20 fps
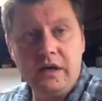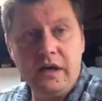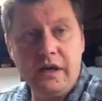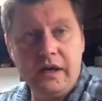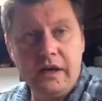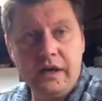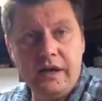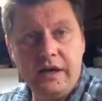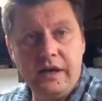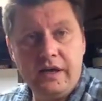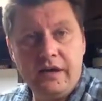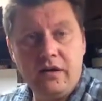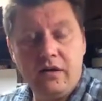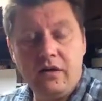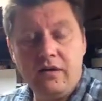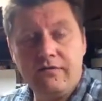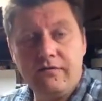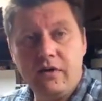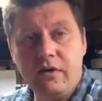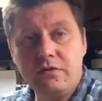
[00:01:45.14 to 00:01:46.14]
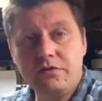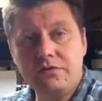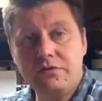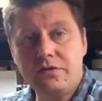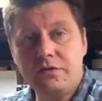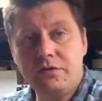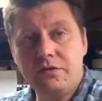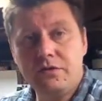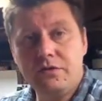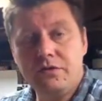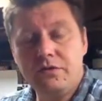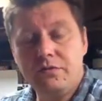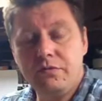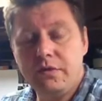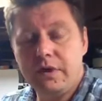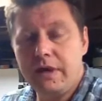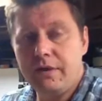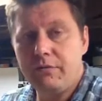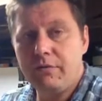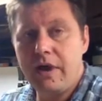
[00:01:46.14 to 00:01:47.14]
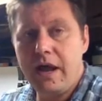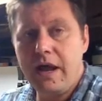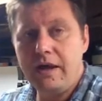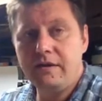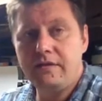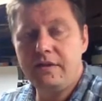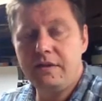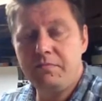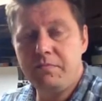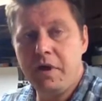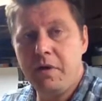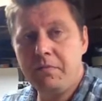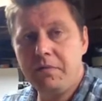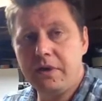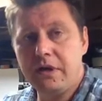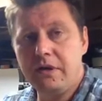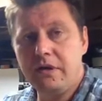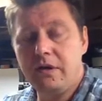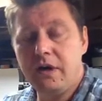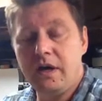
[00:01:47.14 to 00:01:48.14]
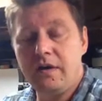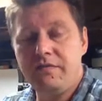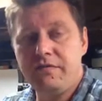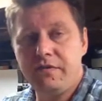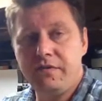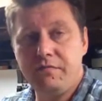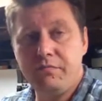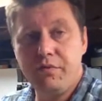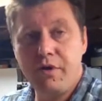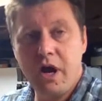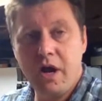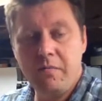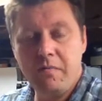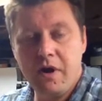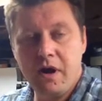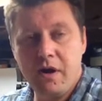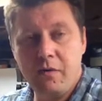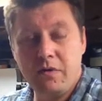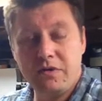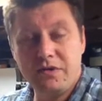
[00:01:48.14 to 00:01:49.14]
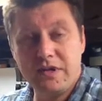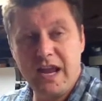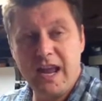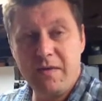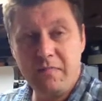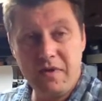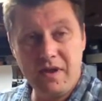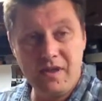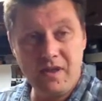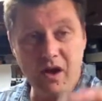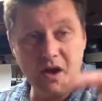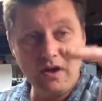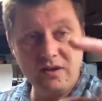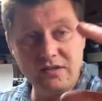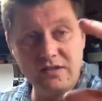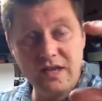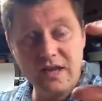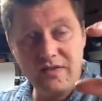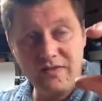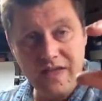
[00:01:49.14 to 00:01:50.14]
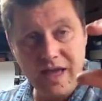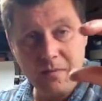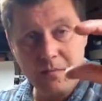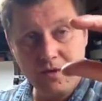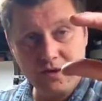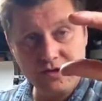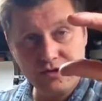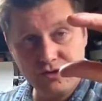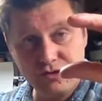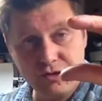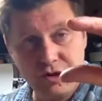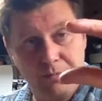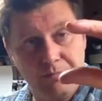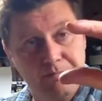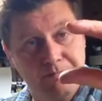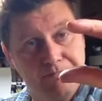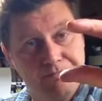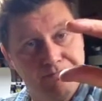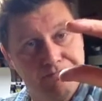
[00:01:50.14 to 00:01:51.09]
I racked the pumpkin off of primary, which gave me, honestly, that much trub.